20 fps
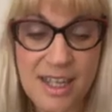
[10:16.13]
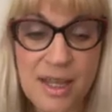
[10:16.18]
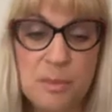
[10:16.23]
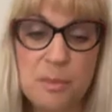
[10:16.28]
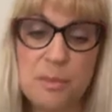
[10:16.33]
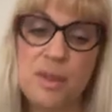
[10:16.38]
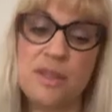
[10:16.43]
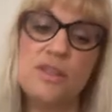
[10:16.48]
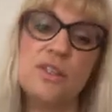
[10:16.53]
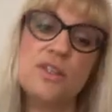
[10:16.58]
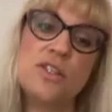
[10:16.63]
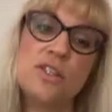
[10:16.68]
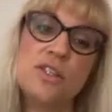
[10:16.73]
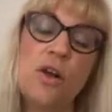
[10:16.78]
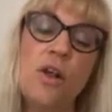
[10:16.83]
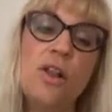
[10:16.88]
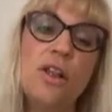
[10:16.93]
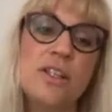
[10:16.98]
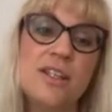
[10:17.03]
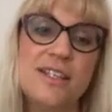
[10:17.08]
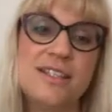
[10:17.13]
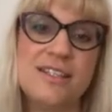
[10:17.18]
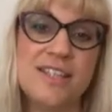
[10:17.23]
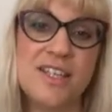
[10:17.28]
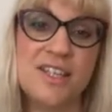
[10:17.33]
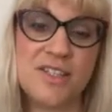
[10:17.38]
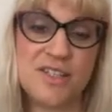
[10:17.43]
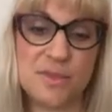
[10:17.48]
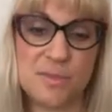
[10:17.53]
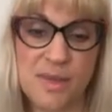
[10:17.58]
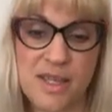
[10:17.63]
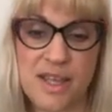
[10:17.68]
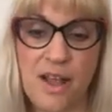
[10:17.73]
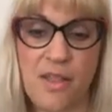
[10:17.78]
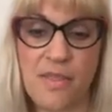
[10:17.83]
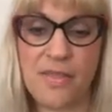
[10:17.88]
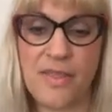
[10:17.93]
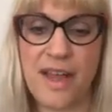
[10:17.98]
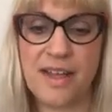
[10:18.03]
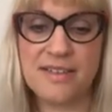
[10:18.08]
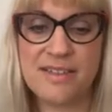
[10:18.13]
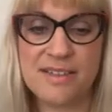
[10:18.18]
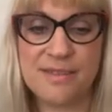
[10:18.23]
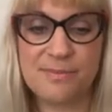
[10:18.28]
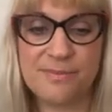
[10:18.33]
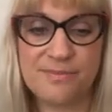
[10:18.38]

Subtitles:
but the soul continues beyond that.